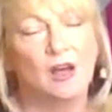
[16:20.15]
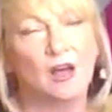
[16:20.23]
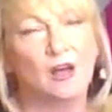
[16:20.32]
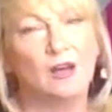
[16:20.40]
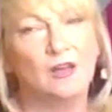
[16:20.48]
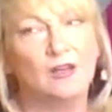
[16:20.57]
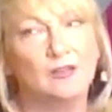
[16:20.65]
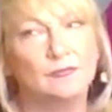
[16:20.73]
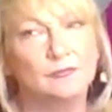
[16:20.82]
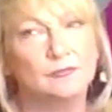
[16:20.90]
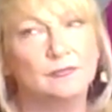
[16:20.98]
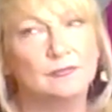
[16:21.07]

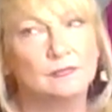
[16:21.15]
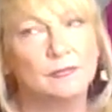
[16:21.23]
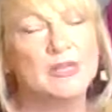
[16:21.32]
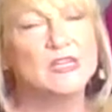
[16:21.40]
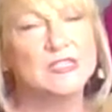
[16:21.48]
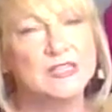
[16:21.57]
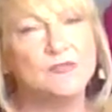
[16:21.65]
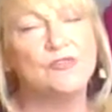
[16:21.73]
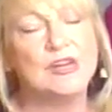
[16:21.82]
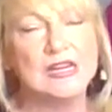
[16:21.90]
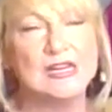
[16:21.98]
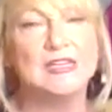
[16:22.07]
because it
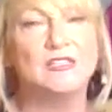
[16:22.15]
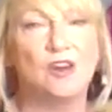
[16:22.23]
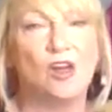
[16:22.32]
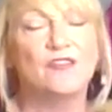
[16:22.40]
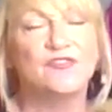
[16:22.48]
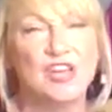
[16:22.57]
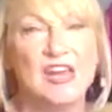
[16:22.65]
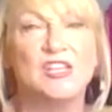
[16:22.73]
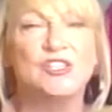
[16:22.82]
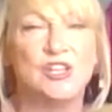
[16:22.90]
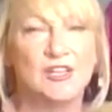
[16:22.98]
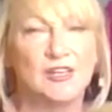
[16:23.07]
really is
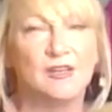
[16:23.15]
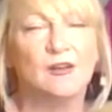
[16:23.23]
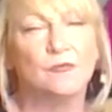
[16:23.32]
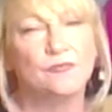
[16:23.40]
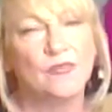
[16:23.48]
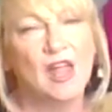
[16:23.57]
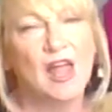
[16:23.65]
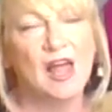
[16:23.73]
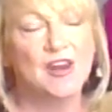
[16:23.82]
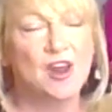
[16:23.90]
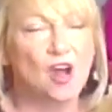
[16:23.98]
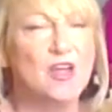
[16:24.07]
life-changing,
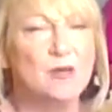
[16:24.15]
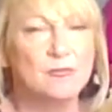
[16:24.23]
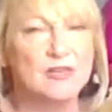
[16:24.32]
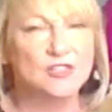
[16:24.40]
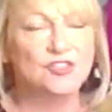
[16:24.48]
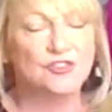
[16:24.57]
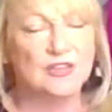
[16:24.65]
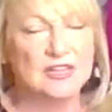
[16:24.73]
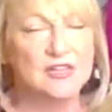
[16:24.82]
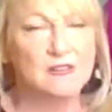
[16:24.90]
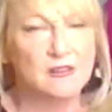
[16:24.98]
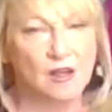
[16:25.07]
and I am
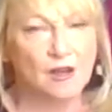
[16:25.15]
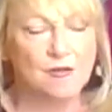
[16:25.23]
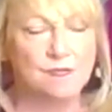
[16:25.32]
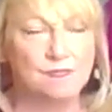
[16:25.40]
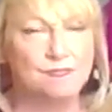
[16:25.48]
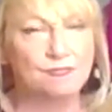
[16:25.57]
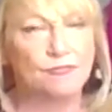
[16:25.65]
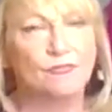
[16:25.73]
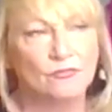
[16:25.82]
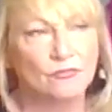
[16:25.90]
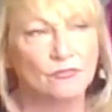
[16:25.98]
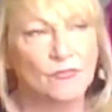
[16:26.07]
literally
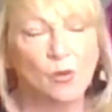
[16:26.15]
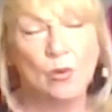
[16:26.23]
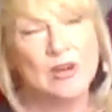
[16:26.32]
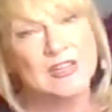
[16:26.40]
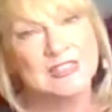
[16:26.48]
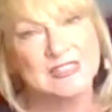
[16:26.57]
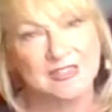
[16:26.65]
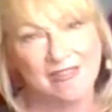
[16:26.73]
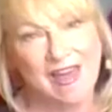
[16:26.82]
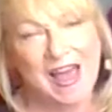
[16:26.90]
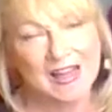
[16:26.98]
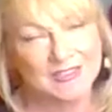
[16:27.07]
witness to
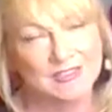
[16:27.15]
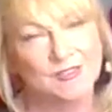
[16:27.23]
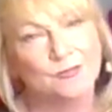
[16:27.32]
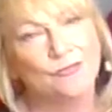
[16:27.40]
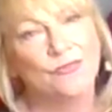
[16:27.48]
that.